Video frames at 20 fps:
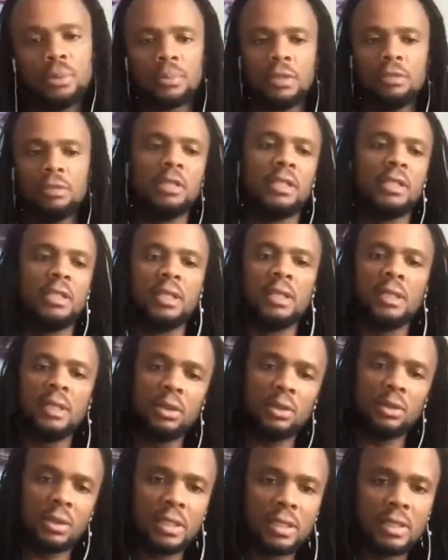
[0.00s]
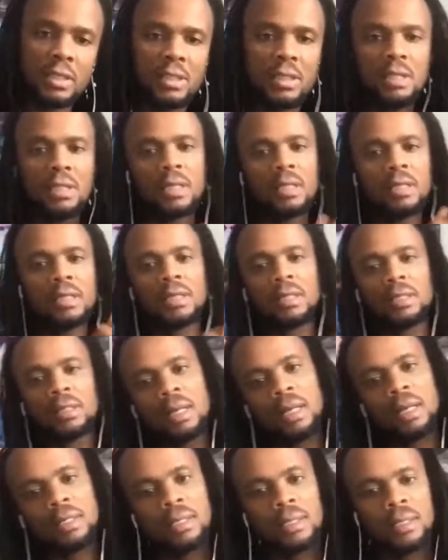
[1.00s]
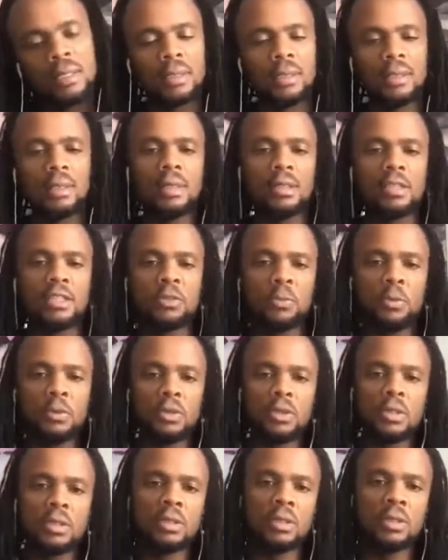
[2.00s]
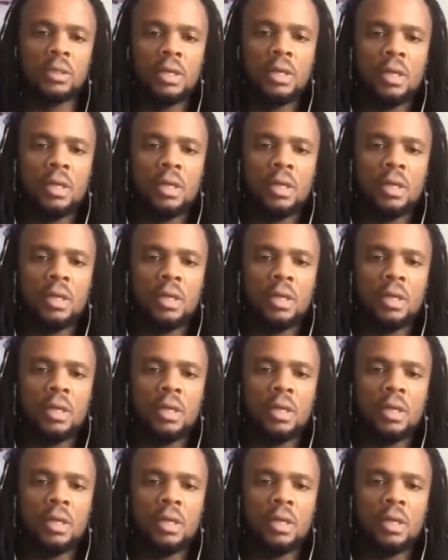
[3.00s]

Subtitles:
If I dial the USSD, I'll get a response.